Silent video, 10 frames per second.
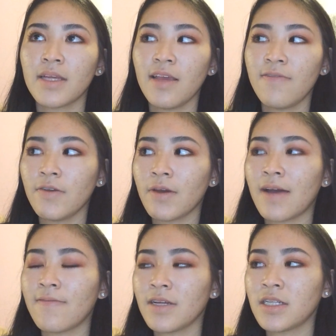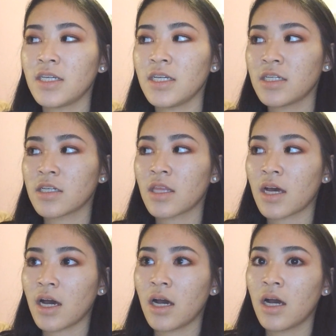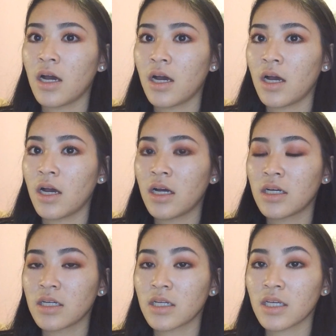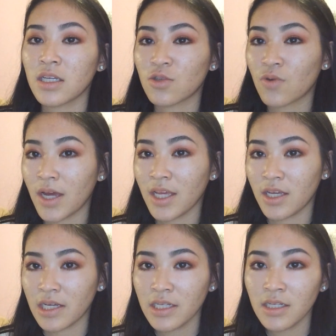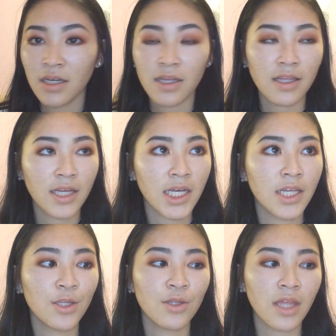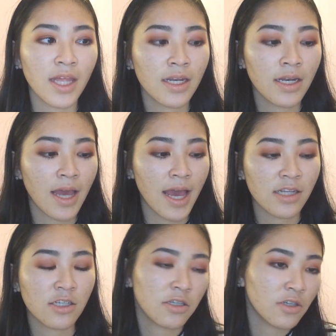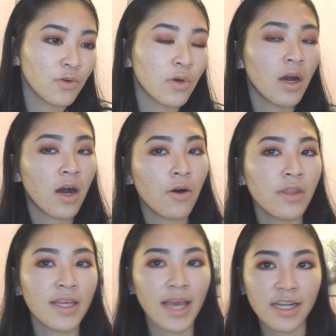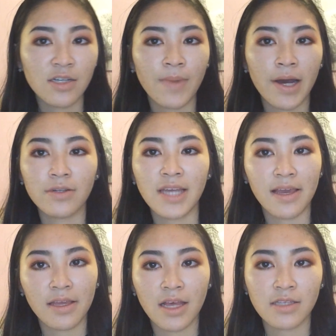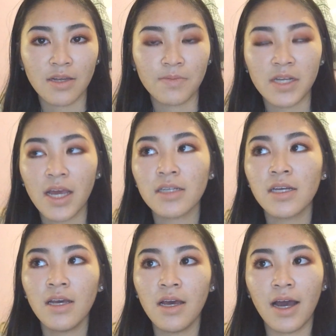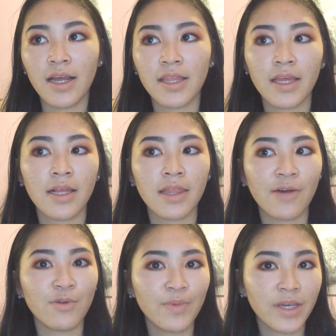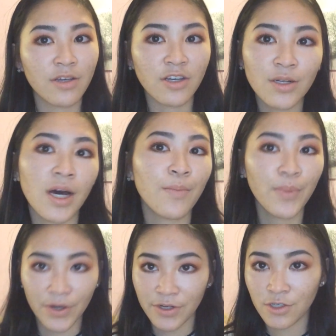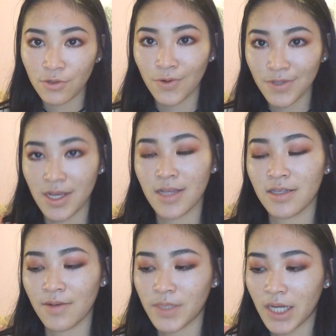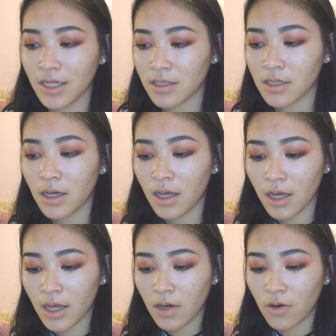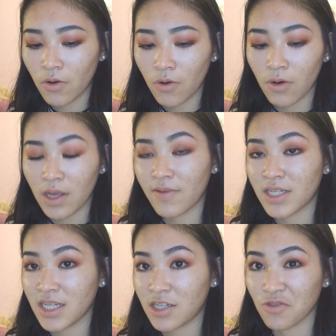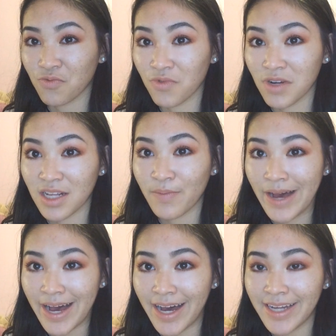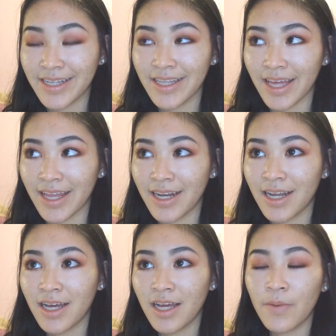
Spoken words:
if you have a teacher that is quite good, then and you were on the edge about taking that subject, I think that would be a good like push towards that subject. Or if a teacher's really bad, then